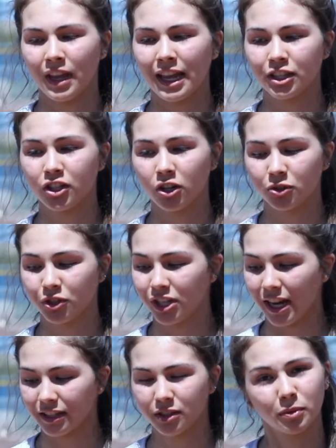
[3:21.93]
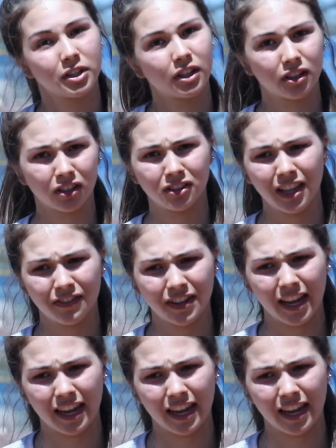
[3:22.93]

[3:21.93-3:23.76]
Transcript: And so she has to wear it on her left